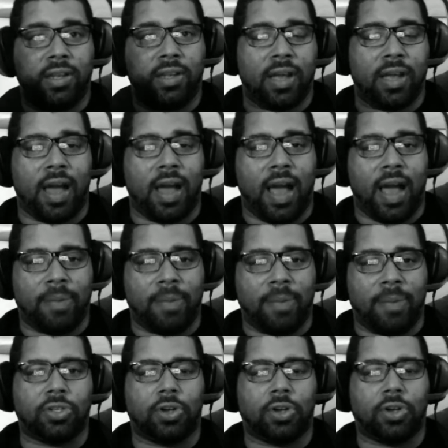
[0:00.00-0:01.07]
I
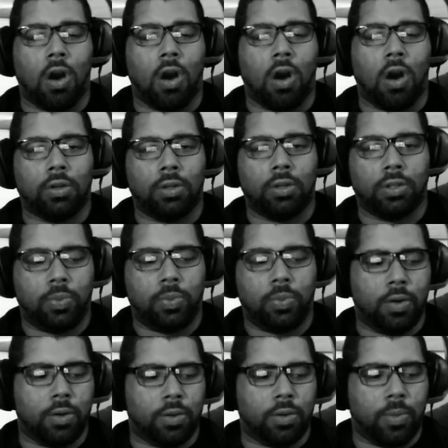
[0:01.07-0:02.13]
posted an article this
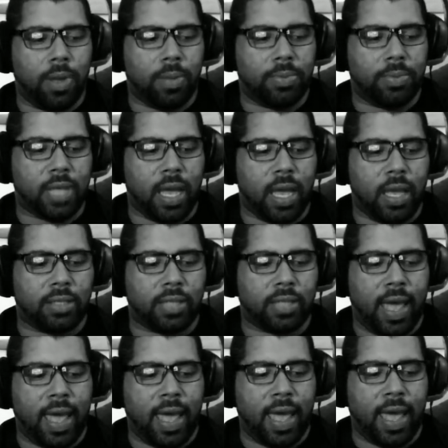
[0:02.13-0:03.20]
week on the website because
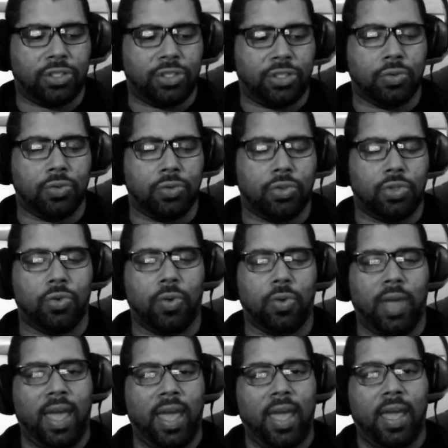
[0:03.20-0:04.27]
I had to do
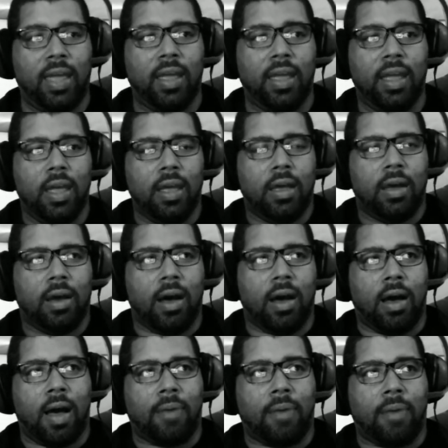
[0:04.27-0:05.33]
a.
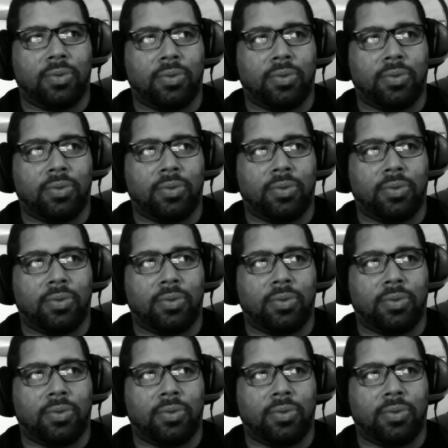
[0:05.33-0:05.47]
I was